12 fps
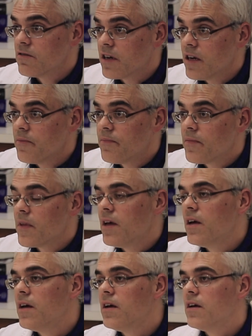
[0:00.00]
and
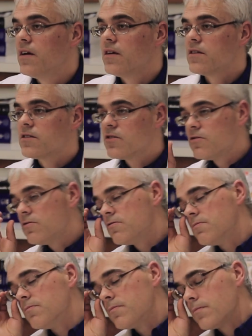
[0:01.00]
confirming that all
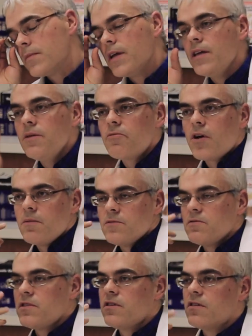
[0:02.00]
conditions requiring treatment
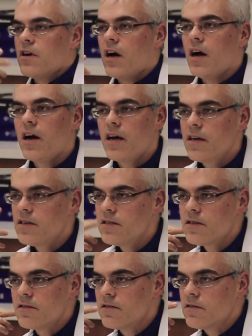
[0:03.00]
are indeed being
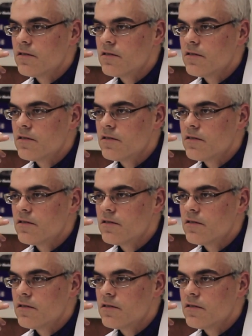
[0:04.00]
treated.